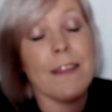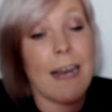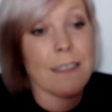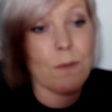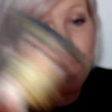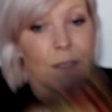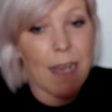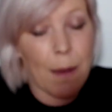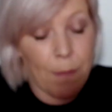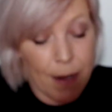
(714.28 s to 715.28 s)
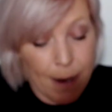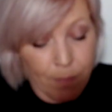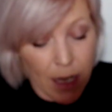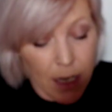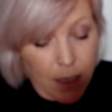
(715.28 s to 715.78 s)
That's what's
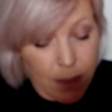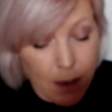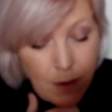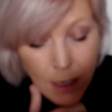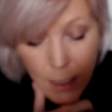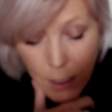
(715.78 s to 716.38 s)
happening. So,